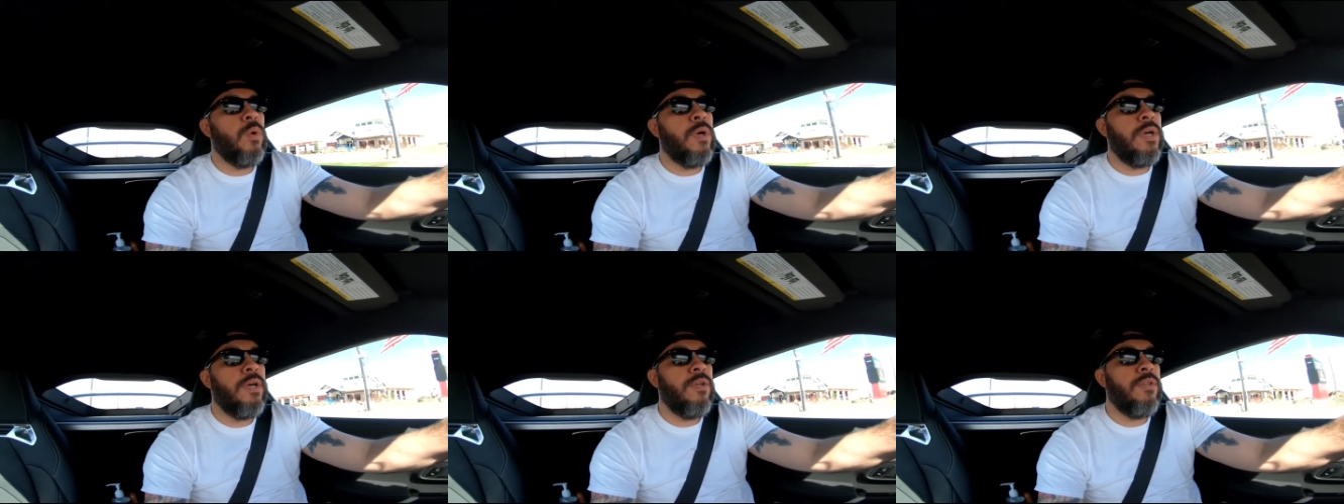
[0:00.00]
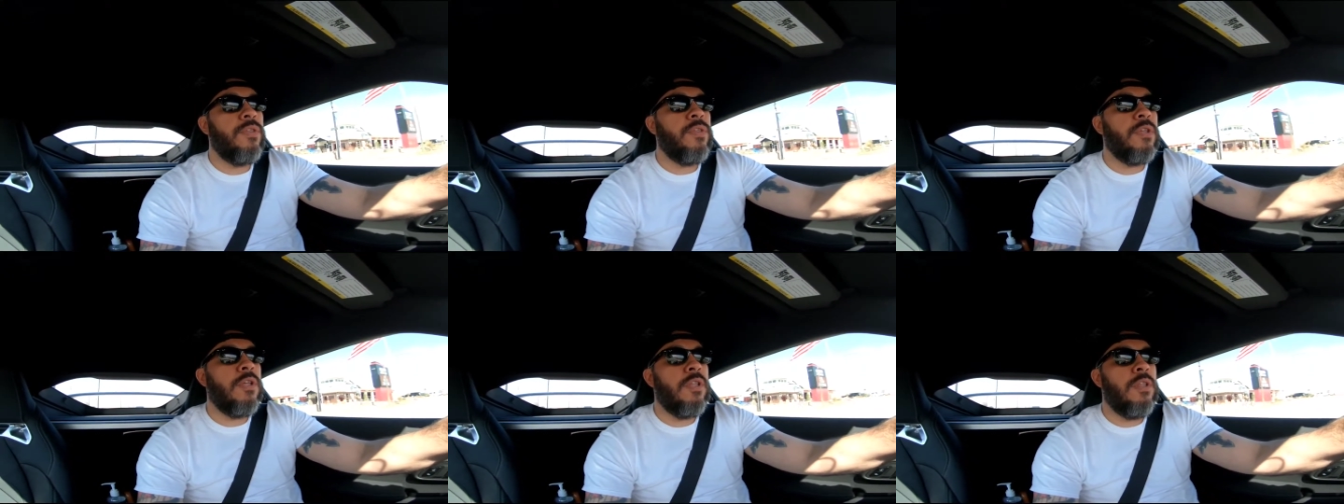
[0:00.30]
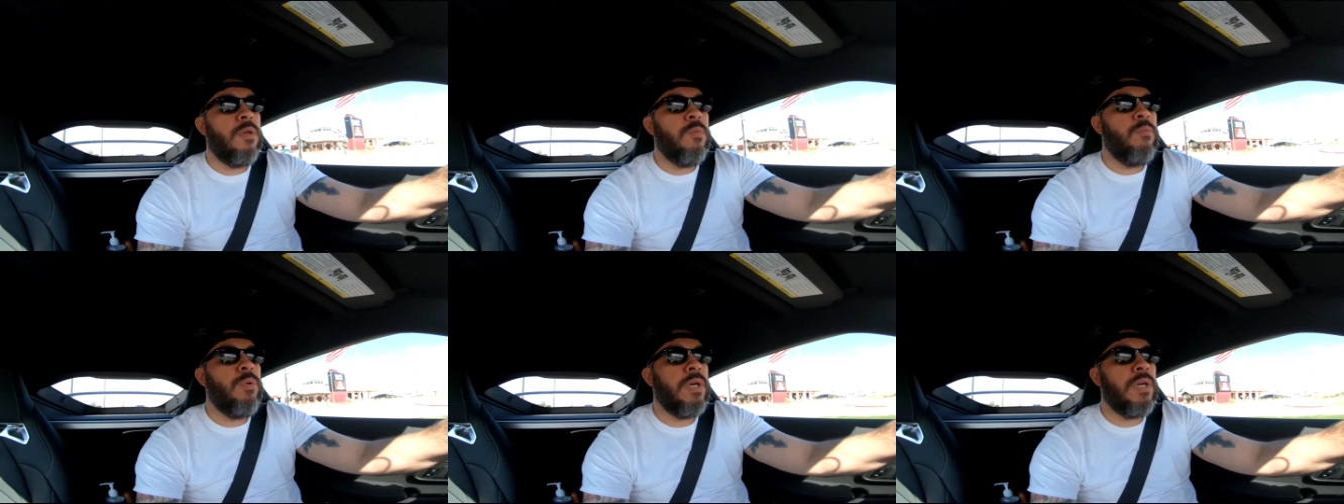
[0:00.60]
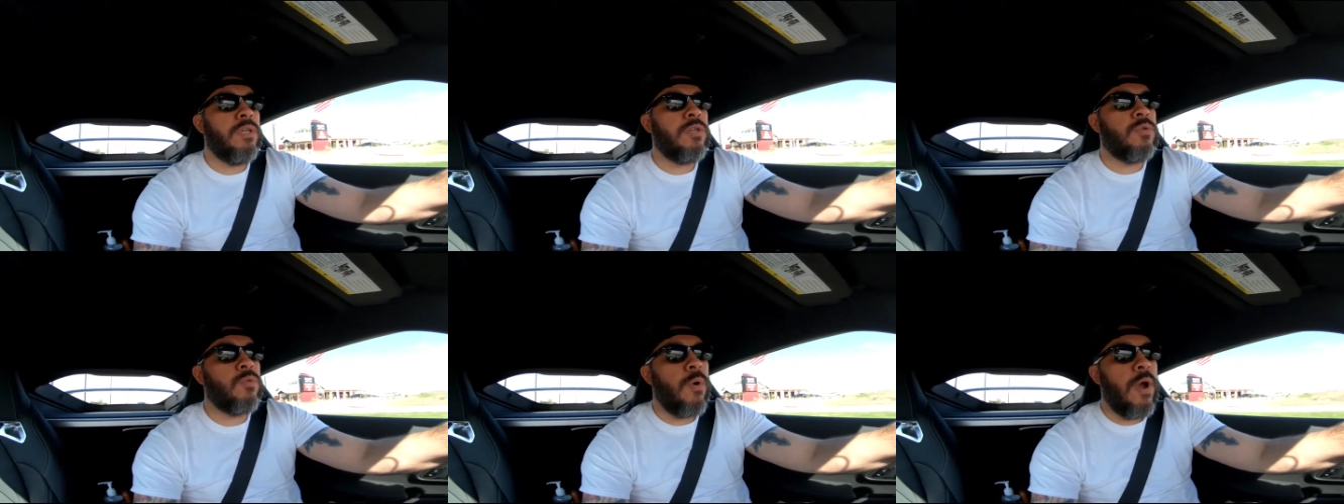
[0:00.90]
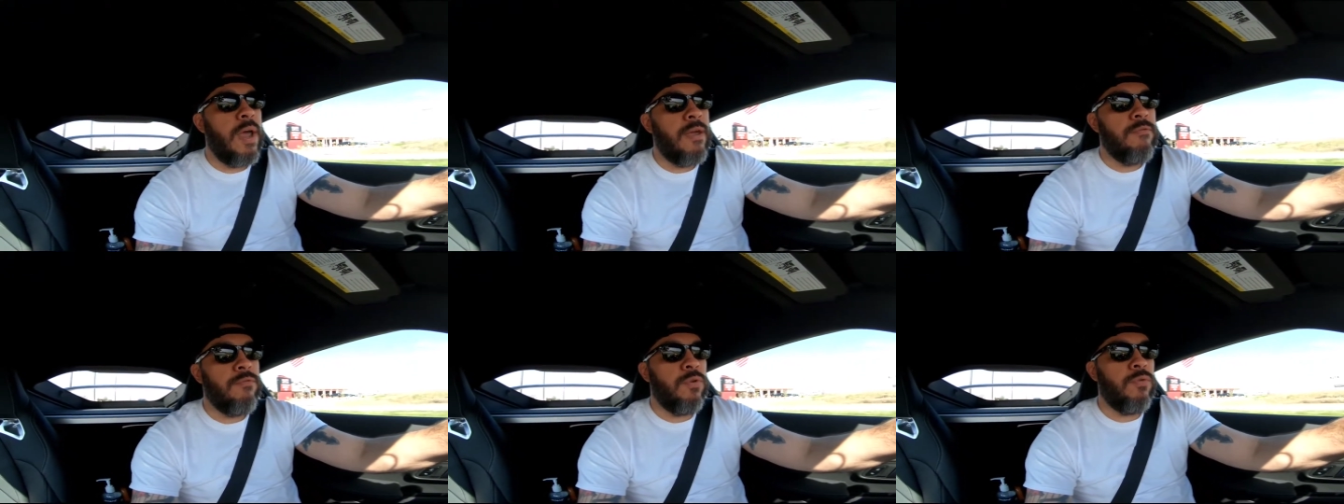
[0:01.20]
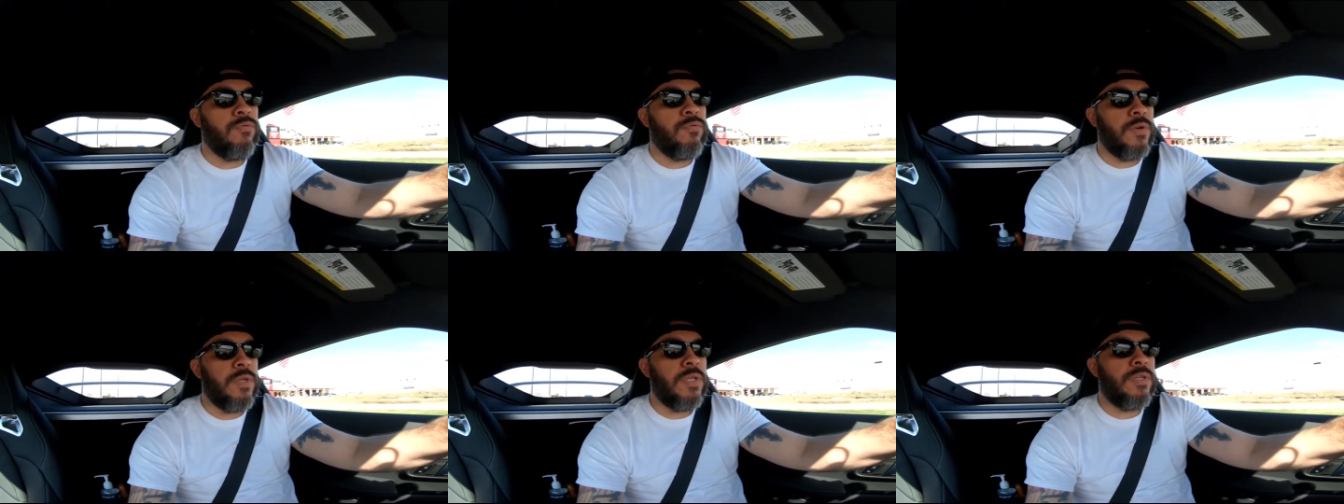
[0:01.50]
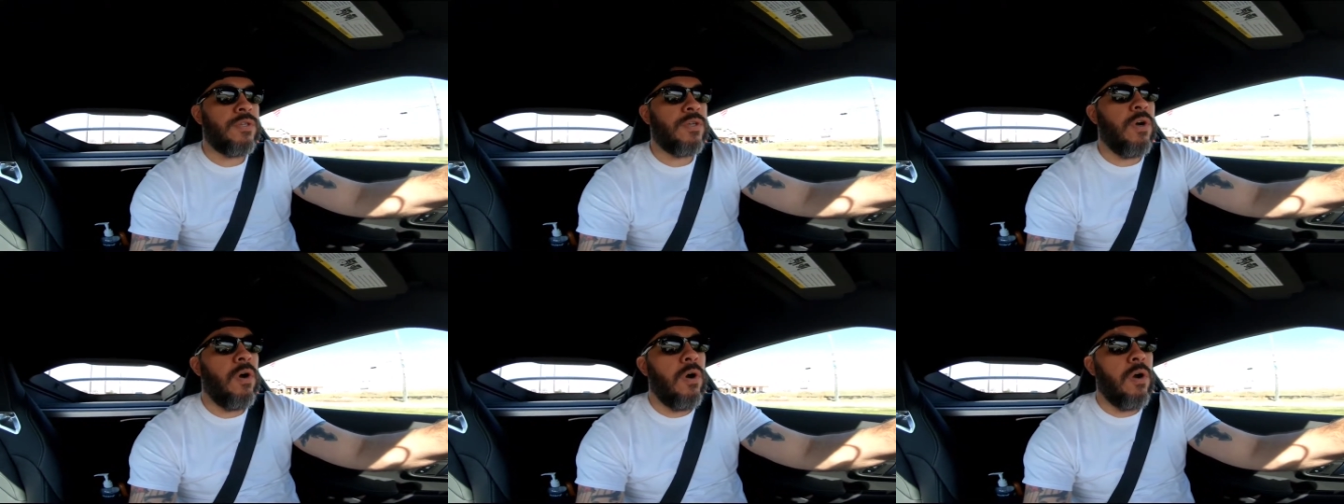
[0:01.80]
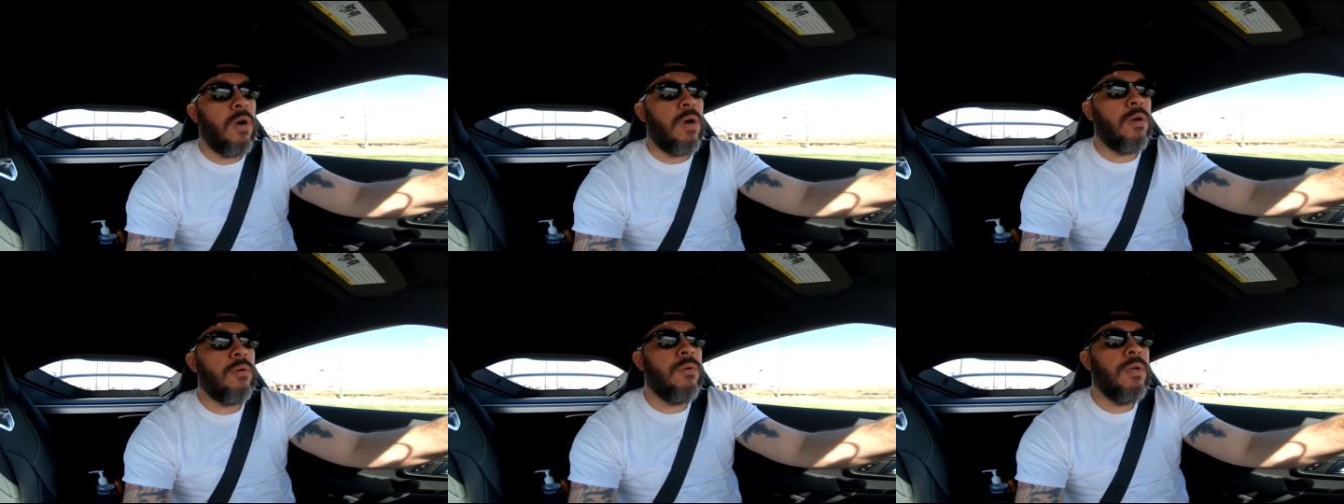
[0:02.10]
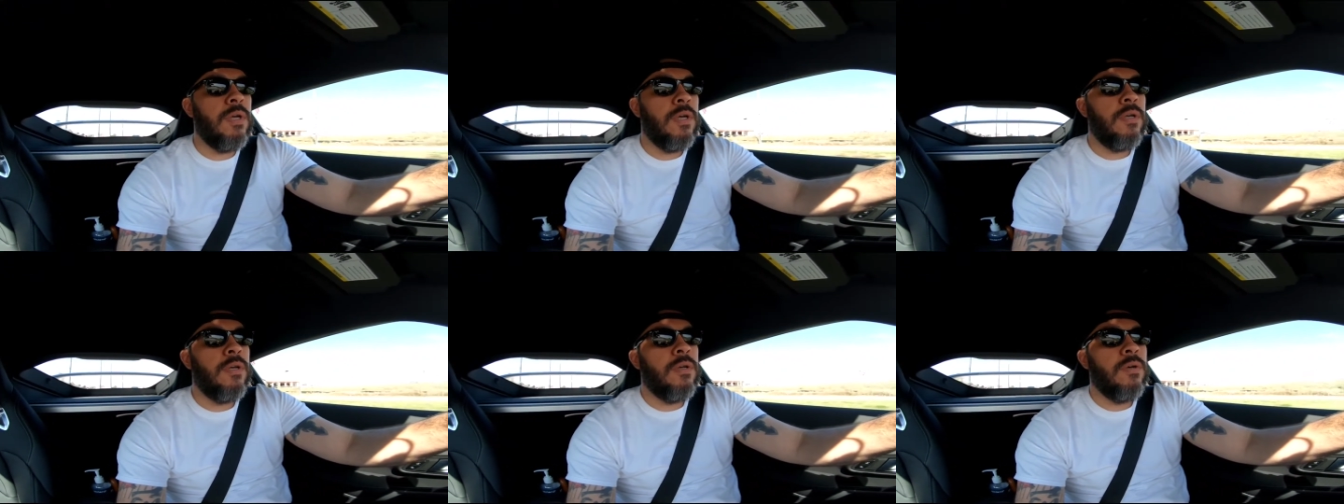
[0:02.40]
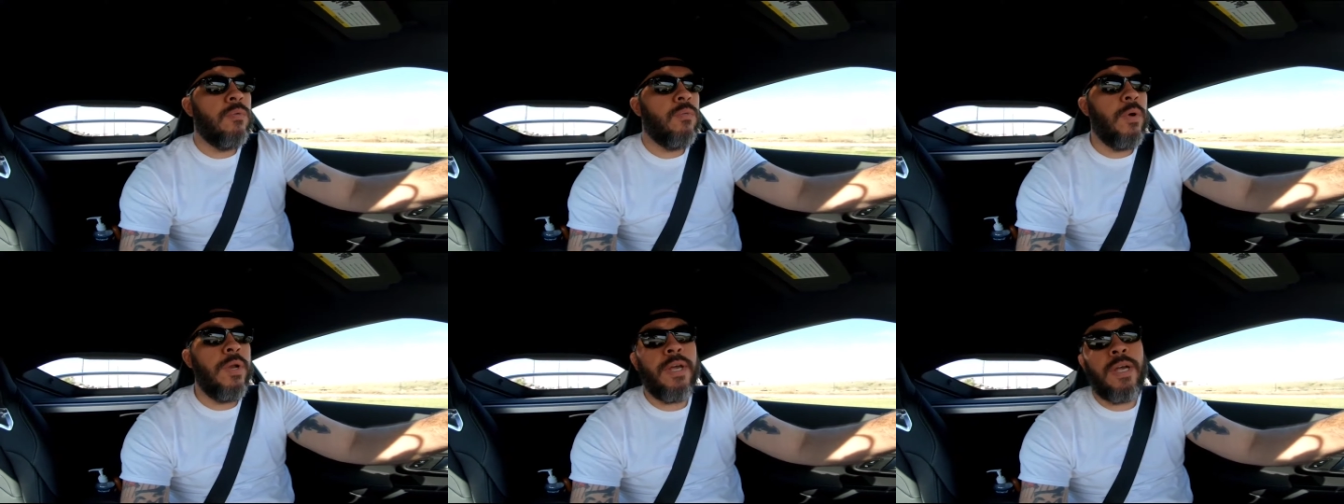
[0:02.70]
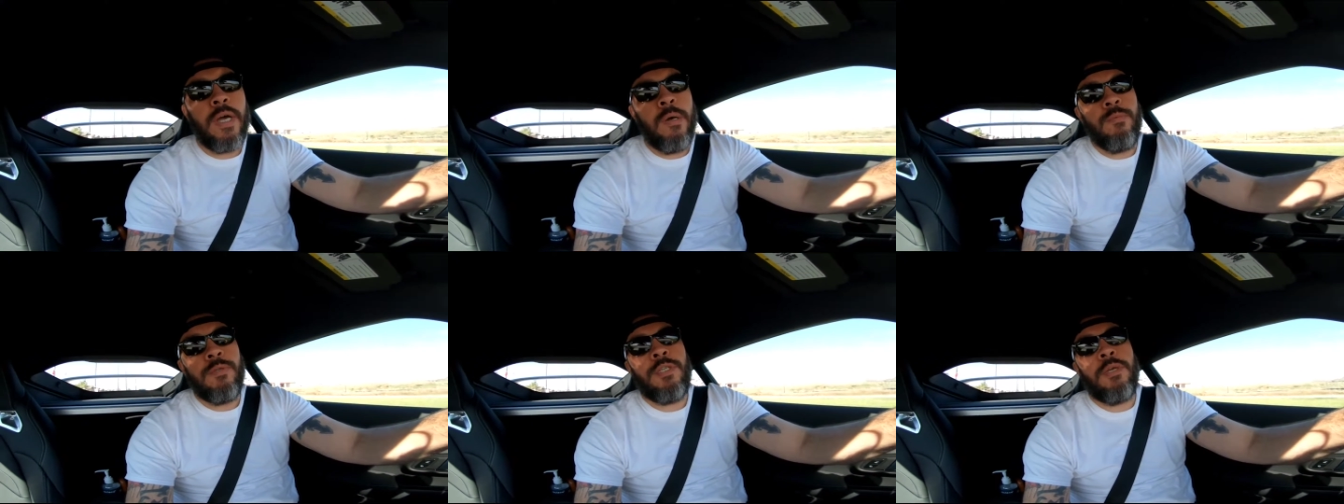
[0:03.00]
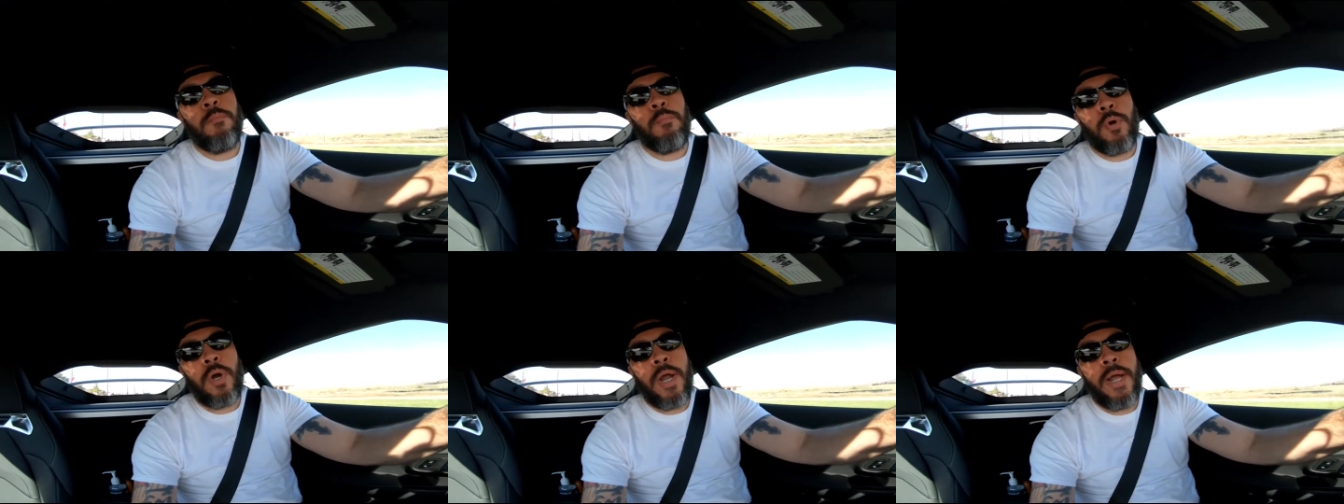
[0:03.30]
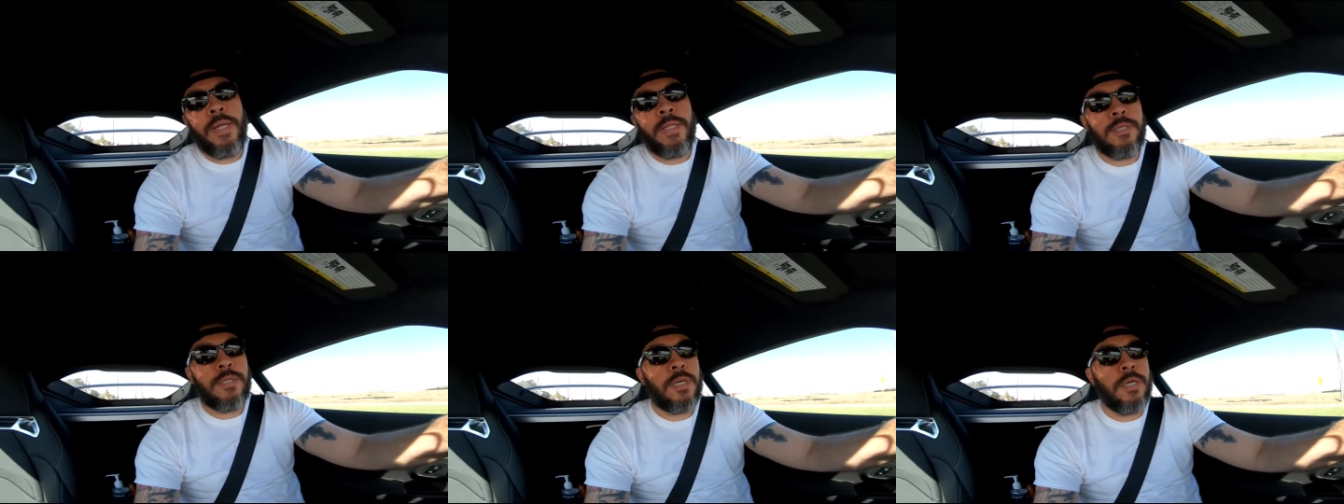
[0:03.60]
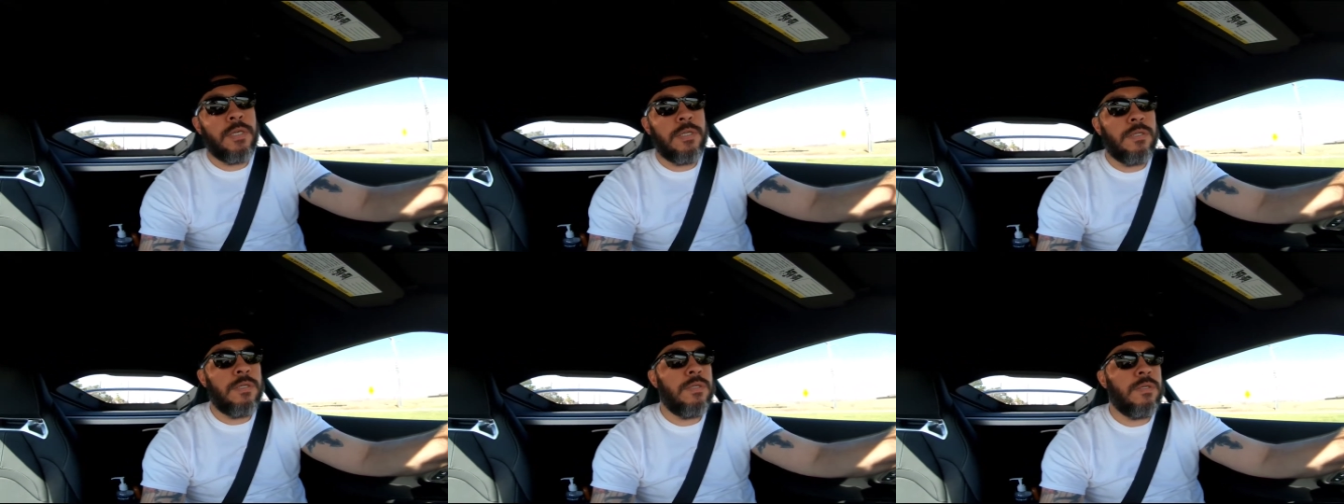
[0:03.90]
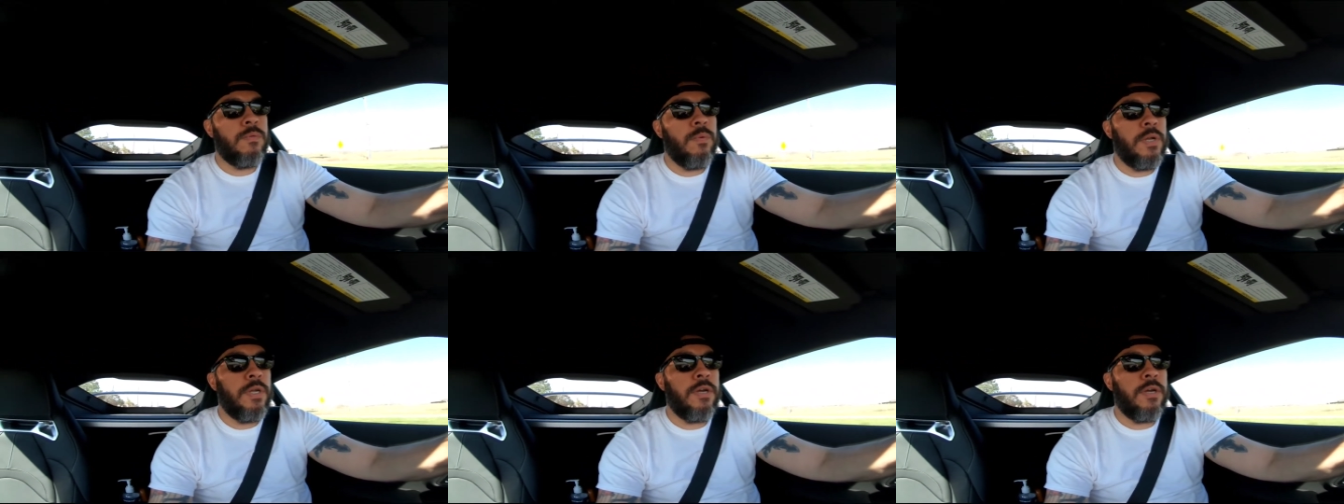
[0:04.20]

with the biggest rival for this car when it comes to brands because